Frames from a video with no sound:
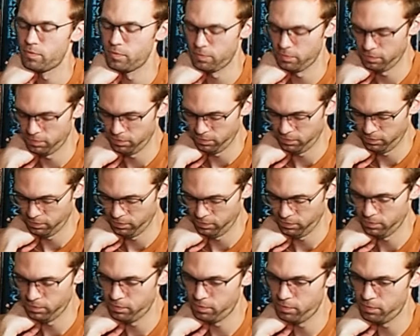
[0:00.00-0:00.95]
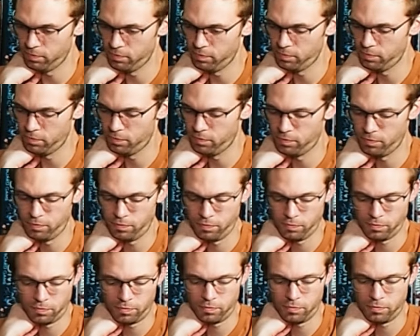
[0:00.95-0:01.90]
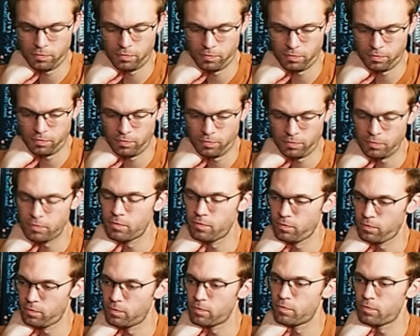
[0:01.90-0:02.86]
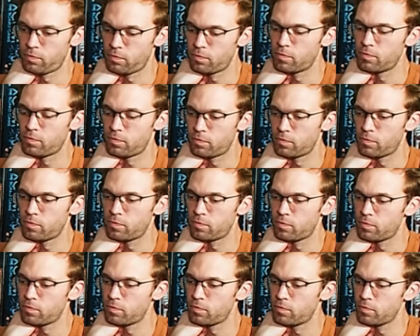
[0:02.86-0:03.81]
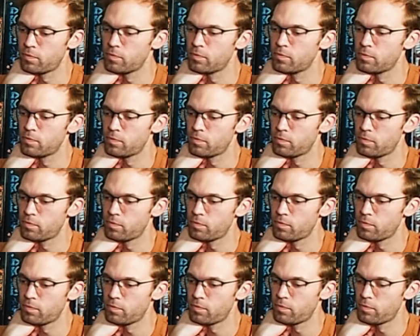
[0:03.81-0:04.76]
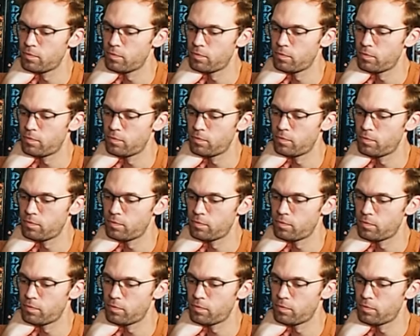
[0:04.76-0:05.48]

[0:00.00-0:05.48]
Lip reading: The person shown says nothing.